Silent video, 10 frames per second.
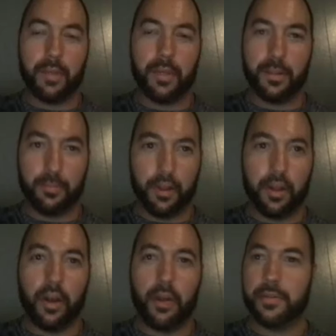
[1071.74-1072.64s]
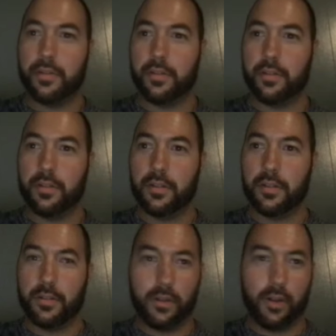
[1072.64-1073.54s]
in the playoffs.
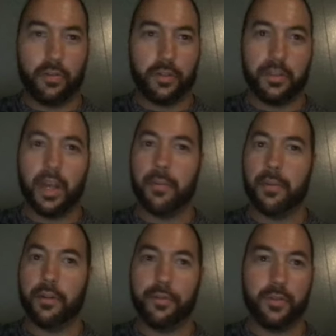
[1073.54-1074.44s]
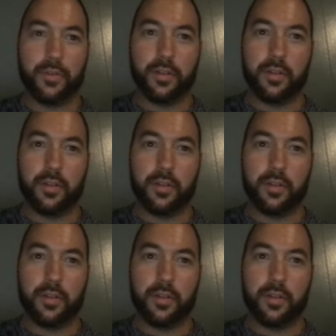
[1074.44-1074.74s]
You know, sometime in the near future.